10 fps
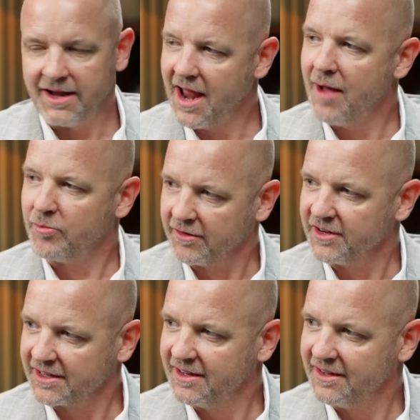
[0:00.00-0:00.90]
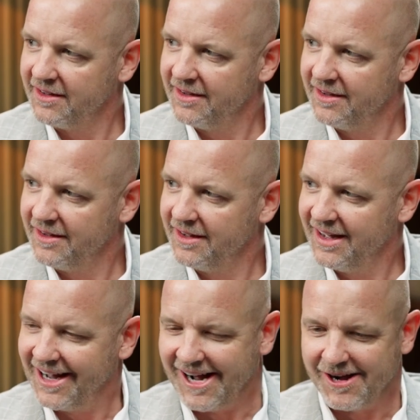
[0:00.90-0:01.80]
not perfect.
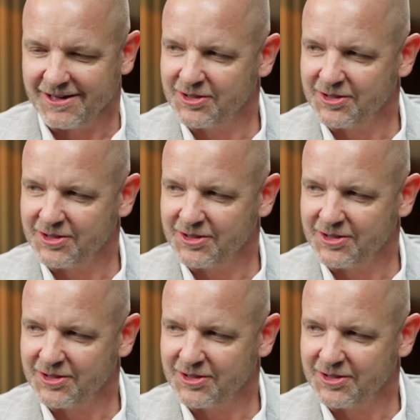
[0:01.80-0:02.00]
So